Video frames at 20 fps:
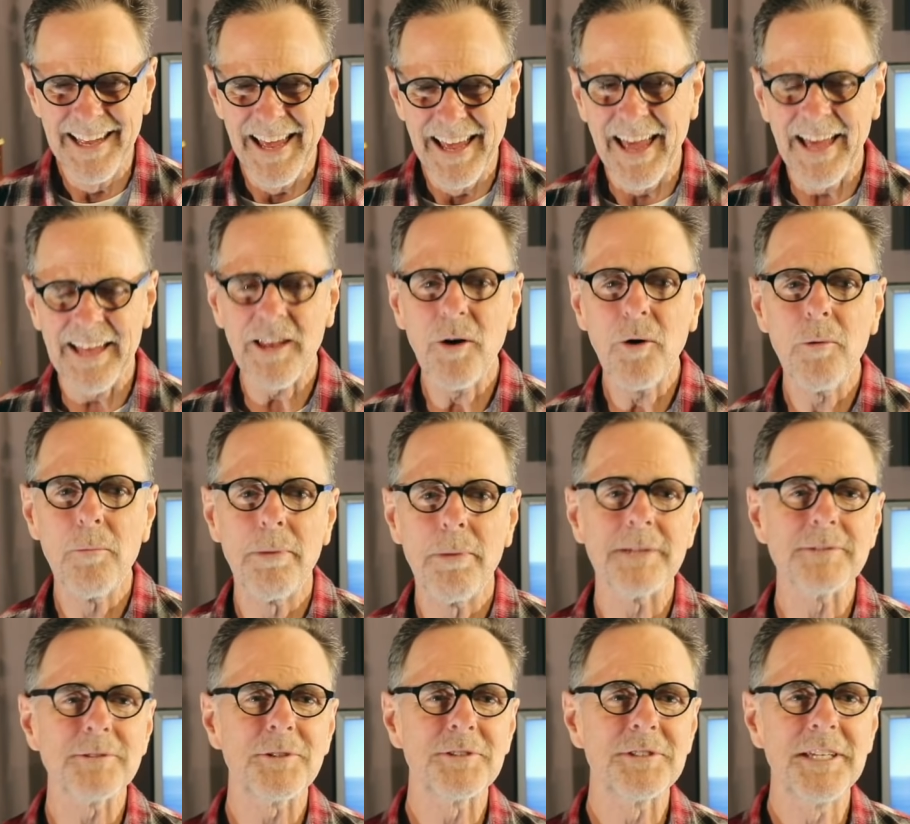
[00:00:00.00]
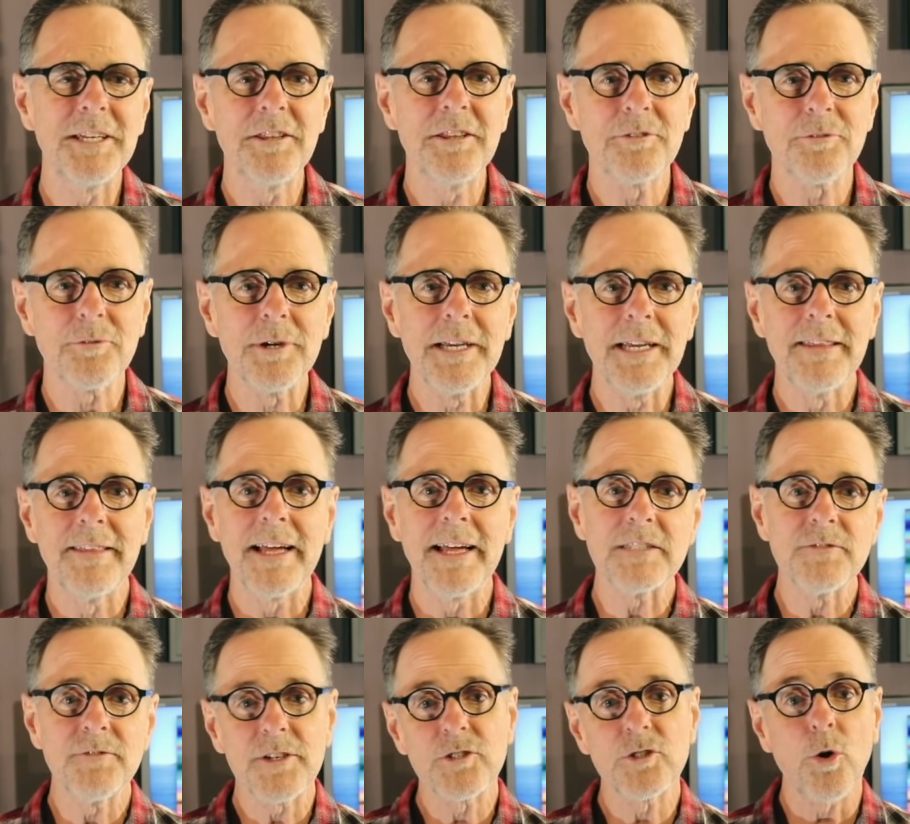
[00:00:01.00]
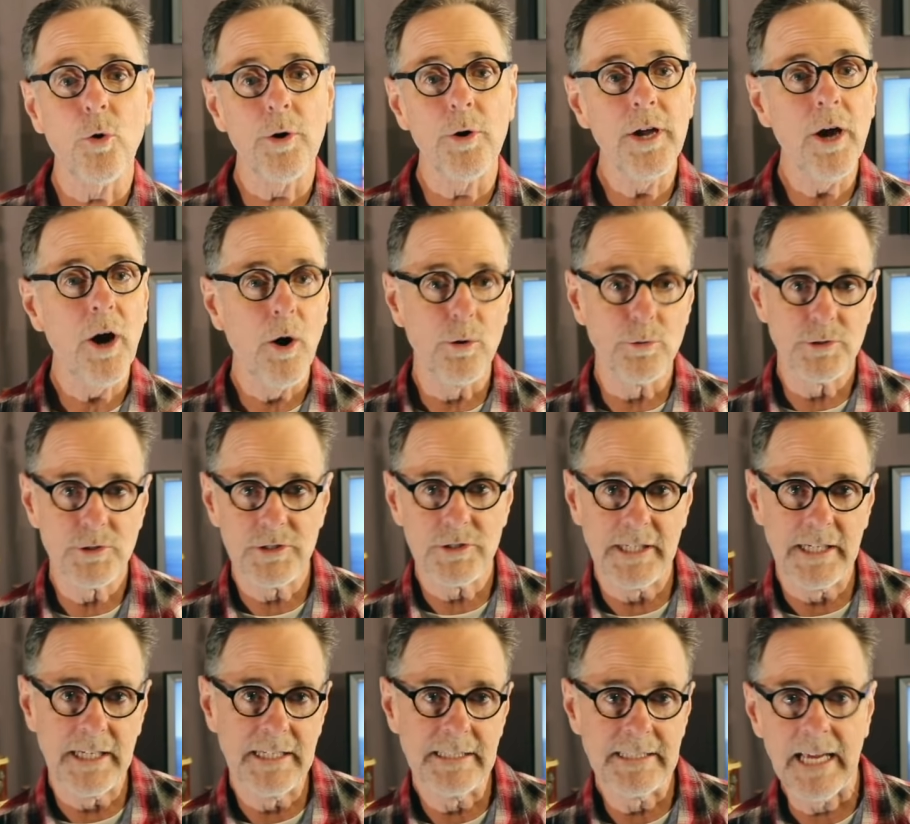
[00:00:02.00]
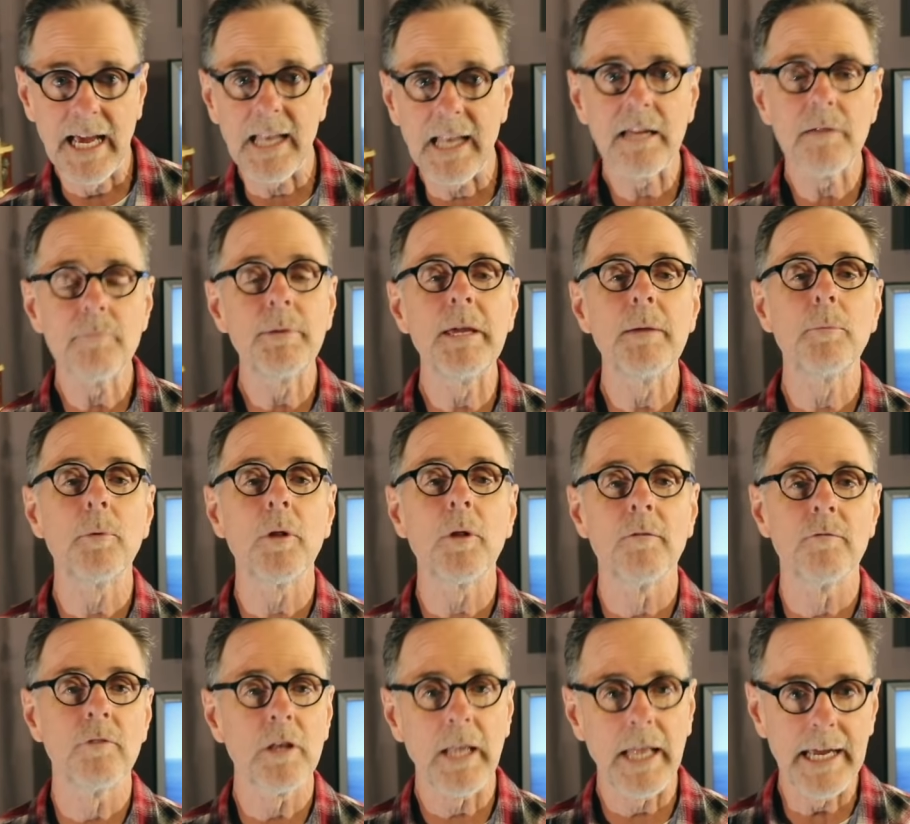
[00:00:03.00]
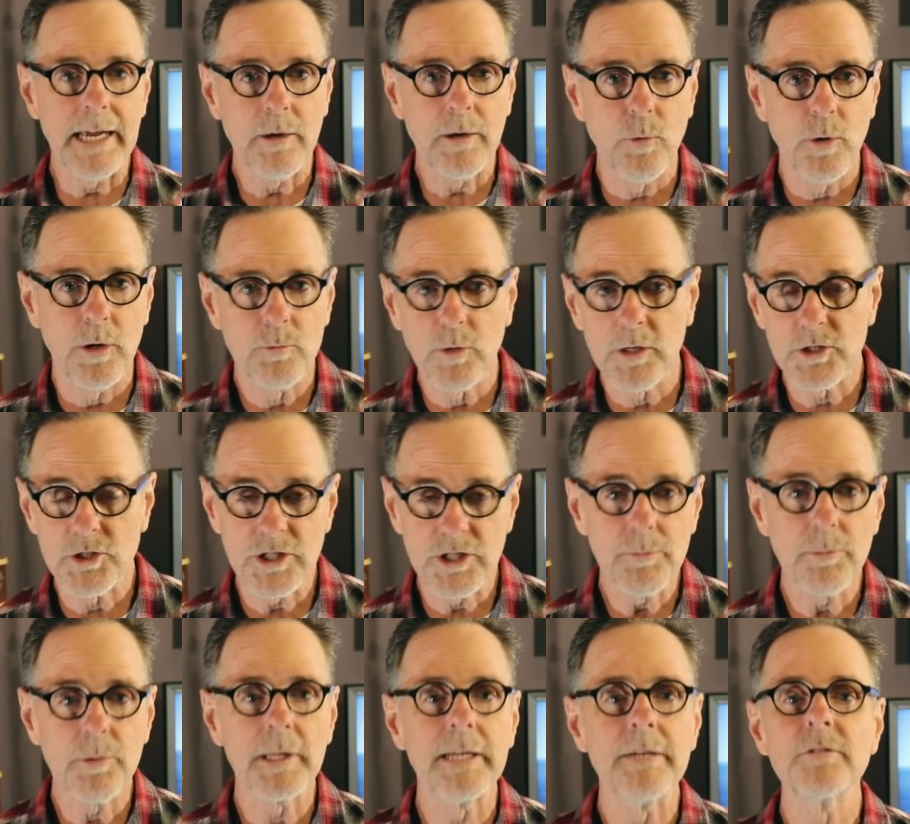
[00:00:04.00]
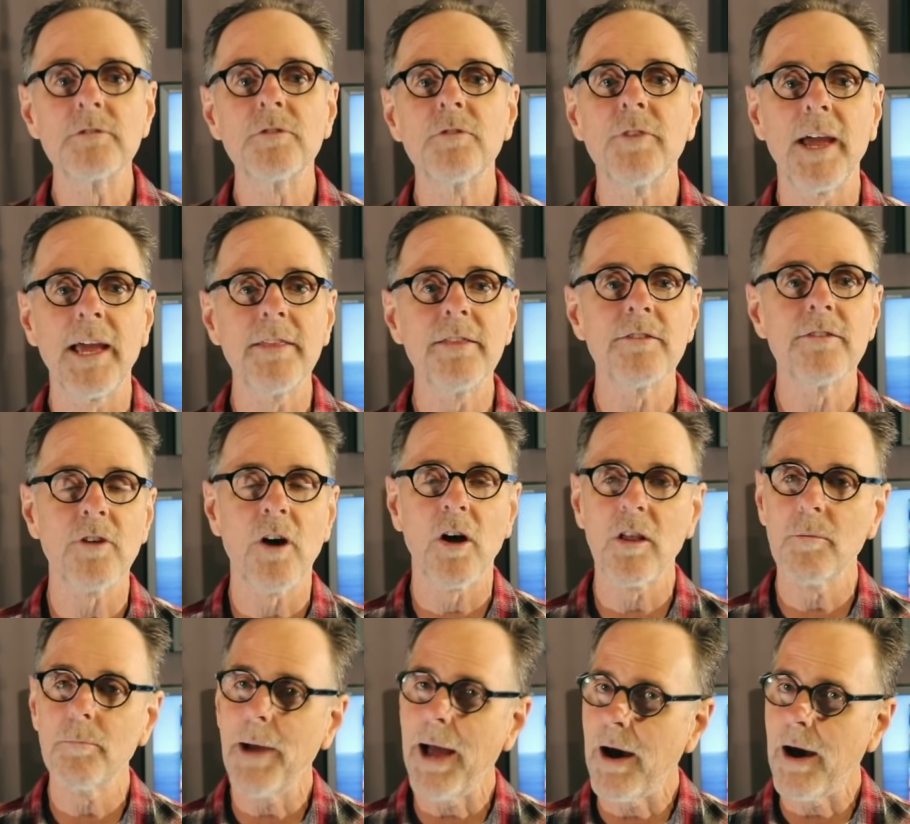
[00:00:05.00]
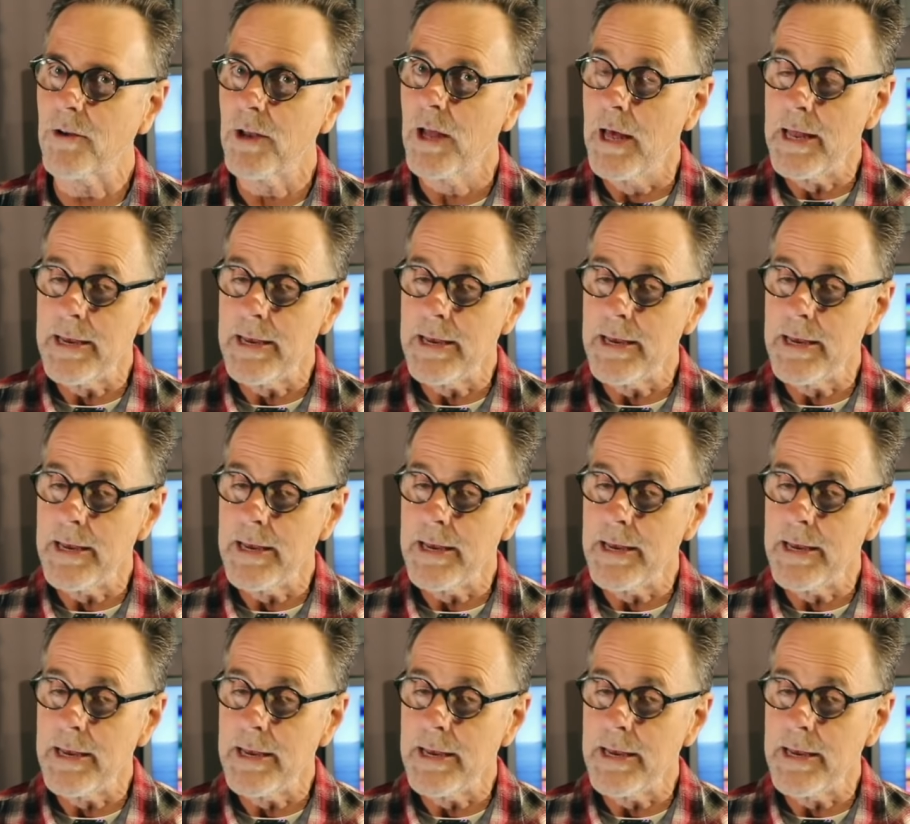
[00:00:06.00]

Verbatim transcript: Hello, Bezel T3. That's Victoria Osteen telling people of Lakewood what she believes faith is all about.